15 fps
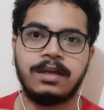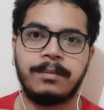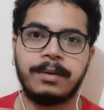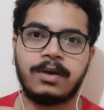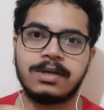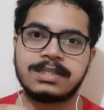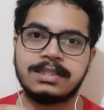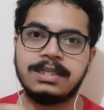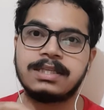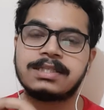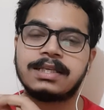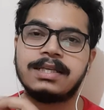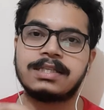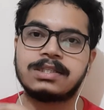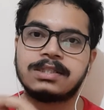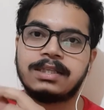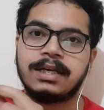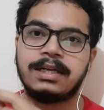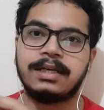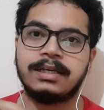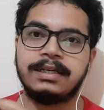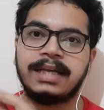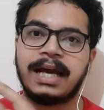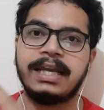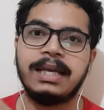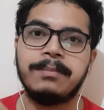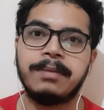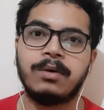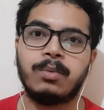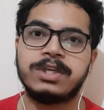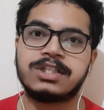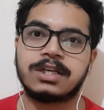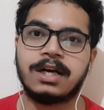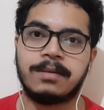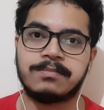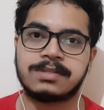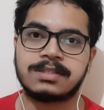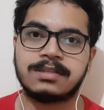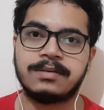because this is the dilemma which comes,